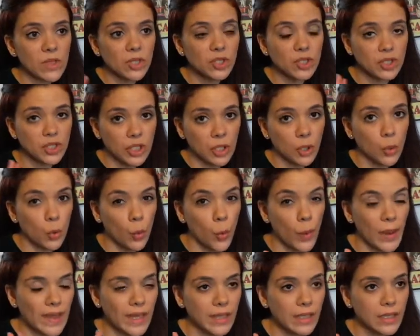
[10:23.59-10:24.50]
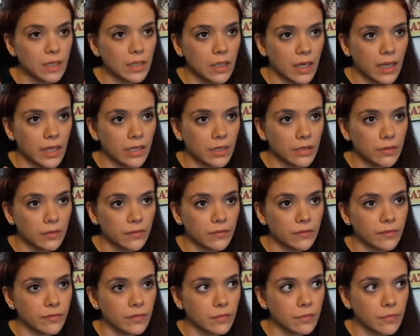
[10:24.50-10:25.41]
just a quick kind of
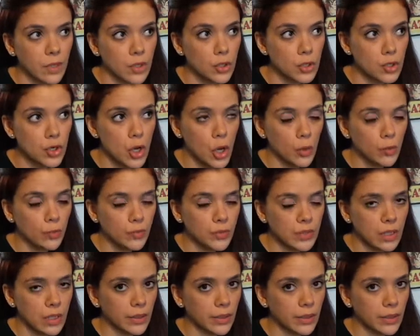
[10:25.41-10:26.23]
note